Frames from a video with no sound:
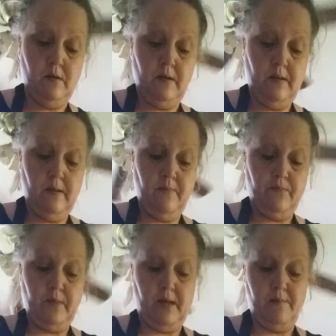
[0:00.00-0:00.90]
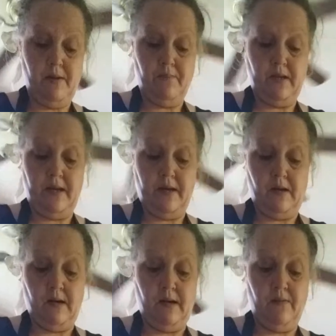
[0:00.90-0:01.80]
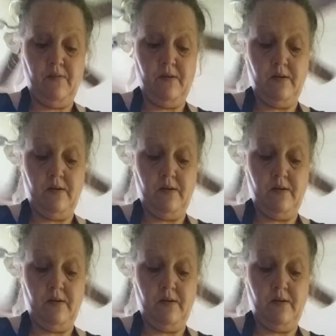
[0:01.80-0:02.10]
Let me get my blade off.